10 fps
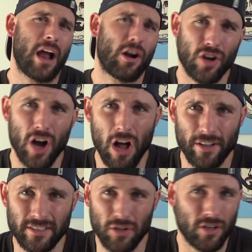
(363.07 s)

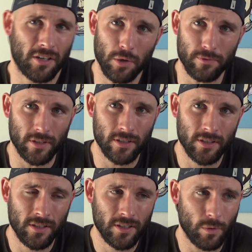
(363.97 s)
alcoholics that are hungover.
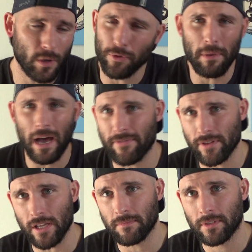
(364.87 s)
We don't feel bad for
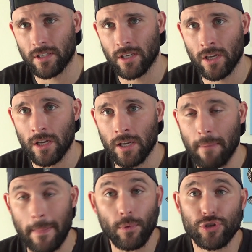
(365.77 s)
them.
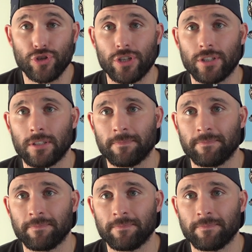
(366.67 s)
Maybe we should.